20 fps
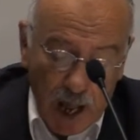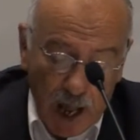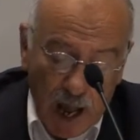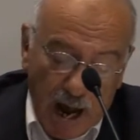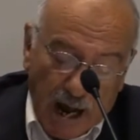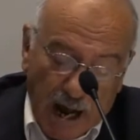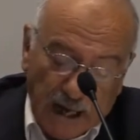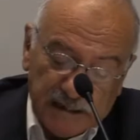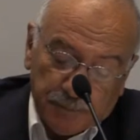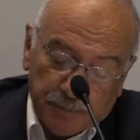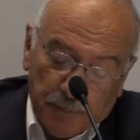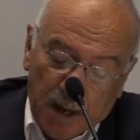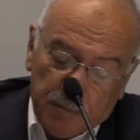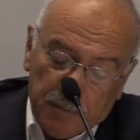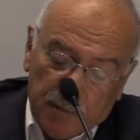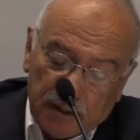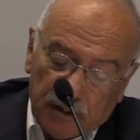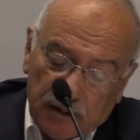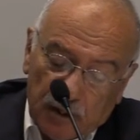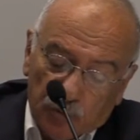had
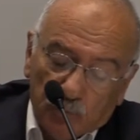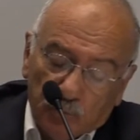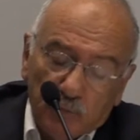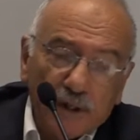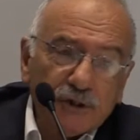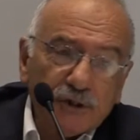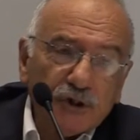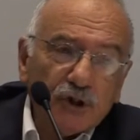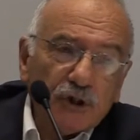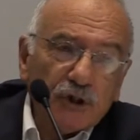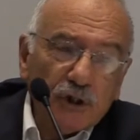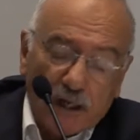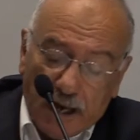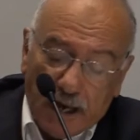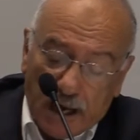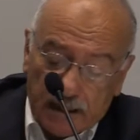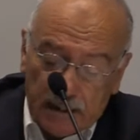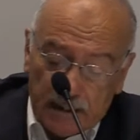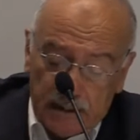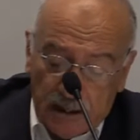created an active
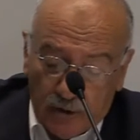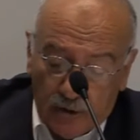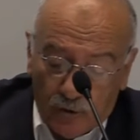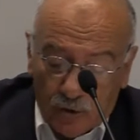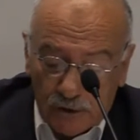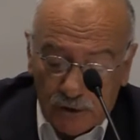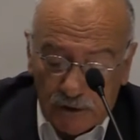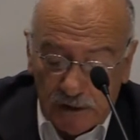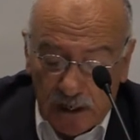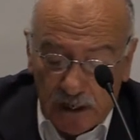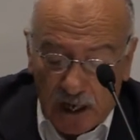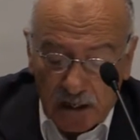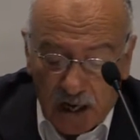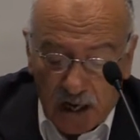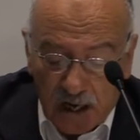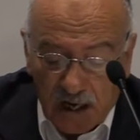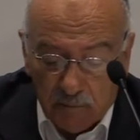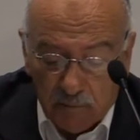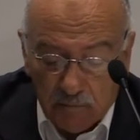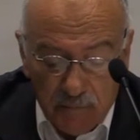dynamic environment which
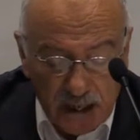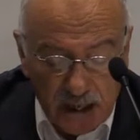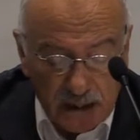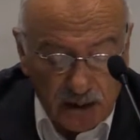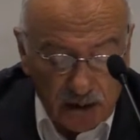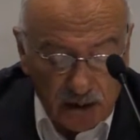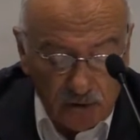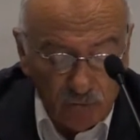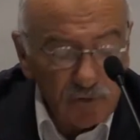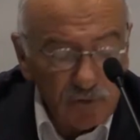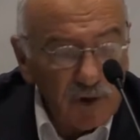defined